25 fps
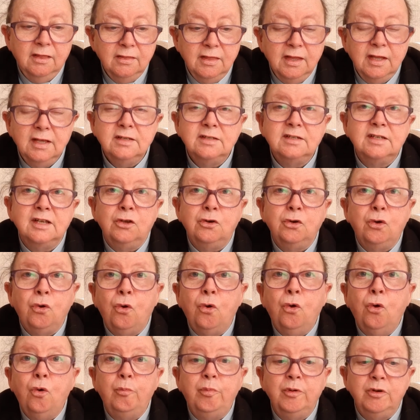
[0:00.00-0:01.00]
That's our
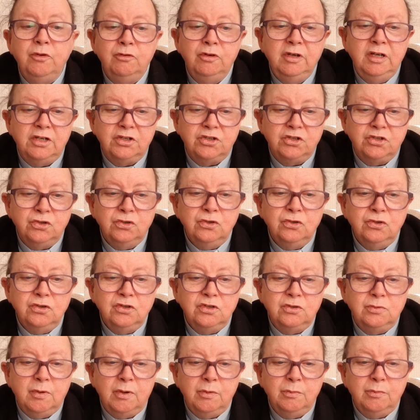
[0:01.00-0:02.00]
hope and
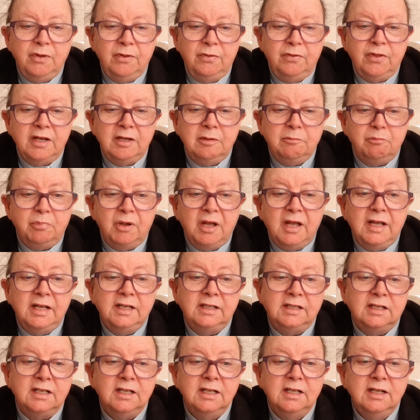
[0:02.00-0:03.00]
reassurance when we think
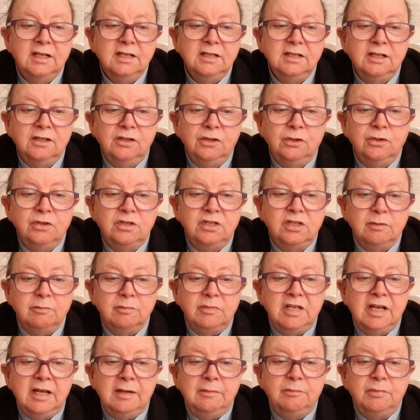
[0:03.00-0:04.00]
back to those
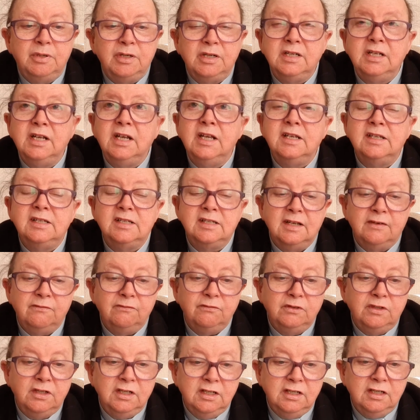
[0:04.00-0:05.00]
September days
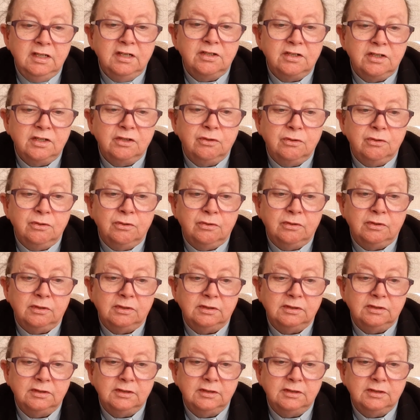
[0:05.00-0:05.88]
70 years ago.